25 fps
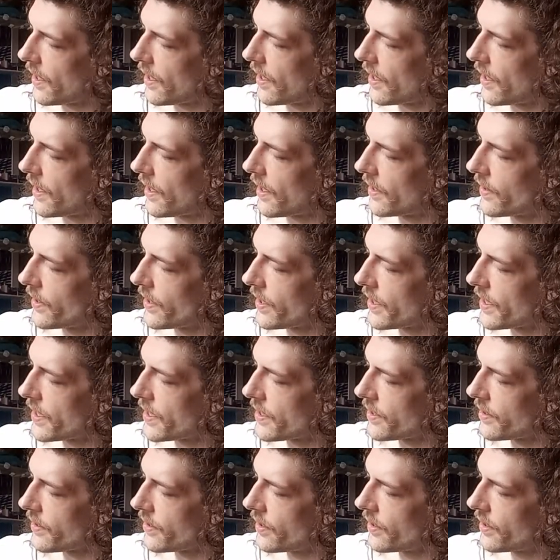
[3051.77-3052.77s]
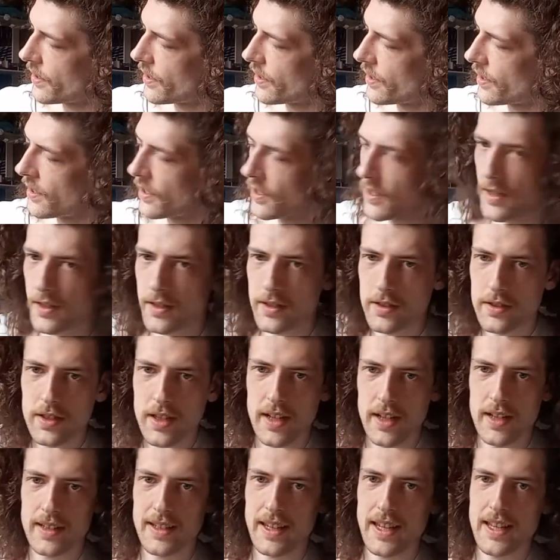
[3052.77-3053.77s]
and then
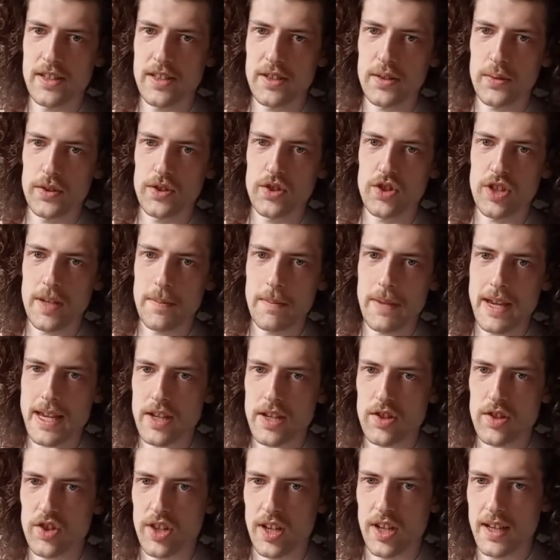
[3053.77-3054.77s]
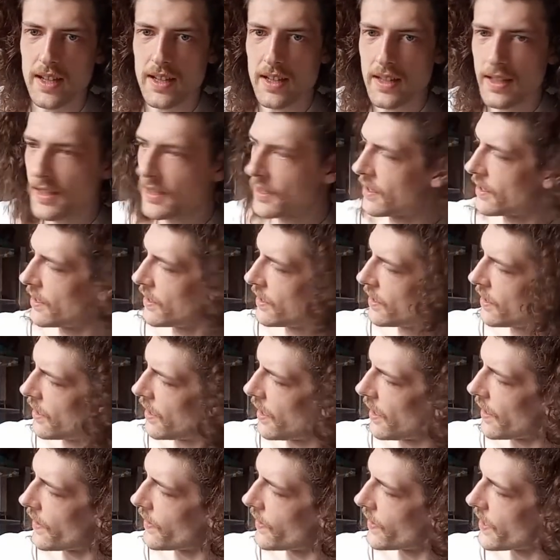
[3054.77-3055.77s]
turning it into a G major,
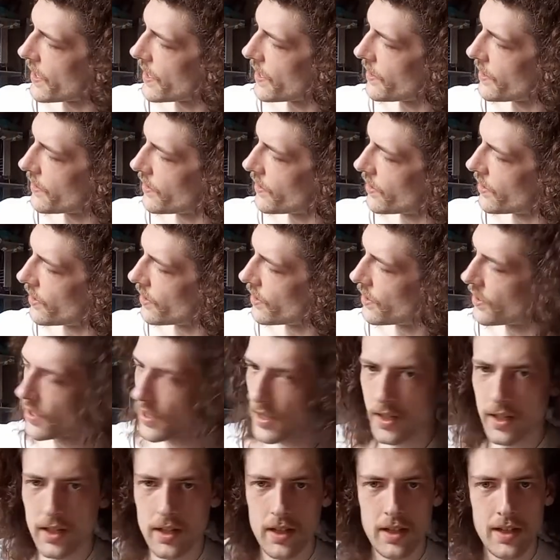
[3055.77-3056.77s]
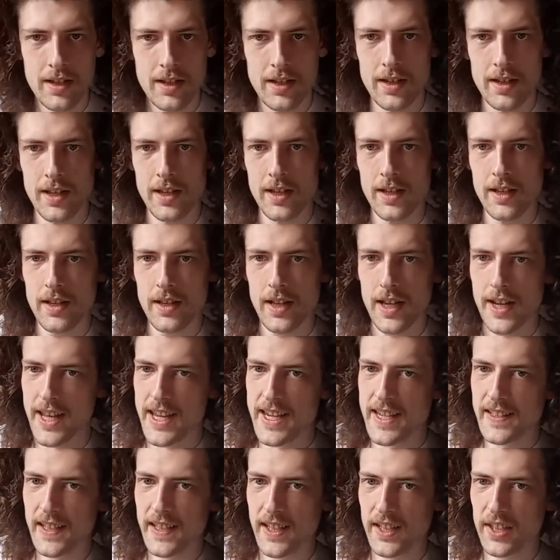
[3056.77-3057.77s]
and then an A
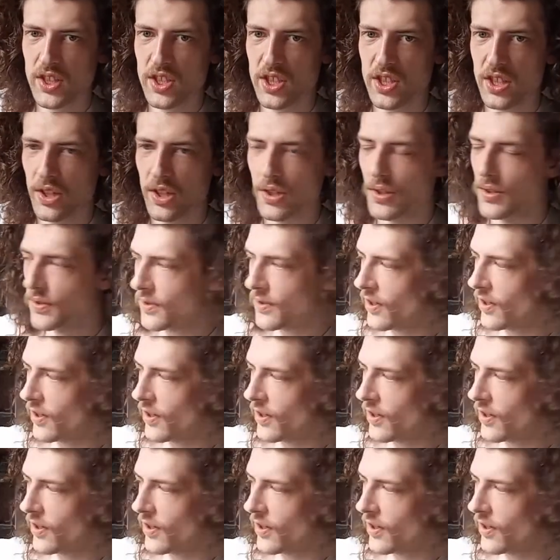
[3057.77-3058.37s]
sus2.